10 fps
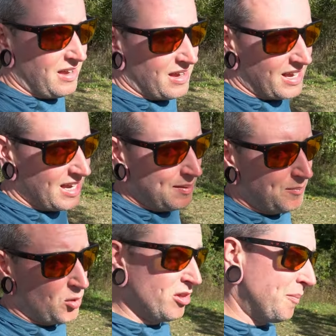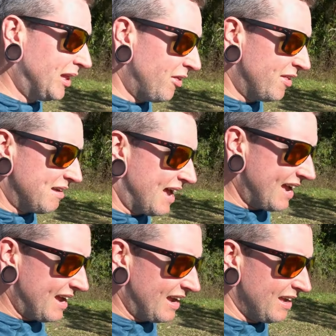We're in the middle of the
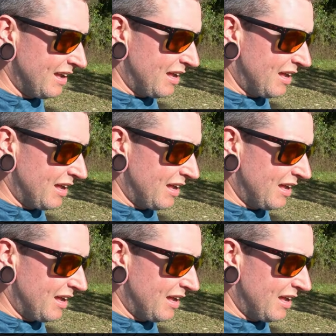day.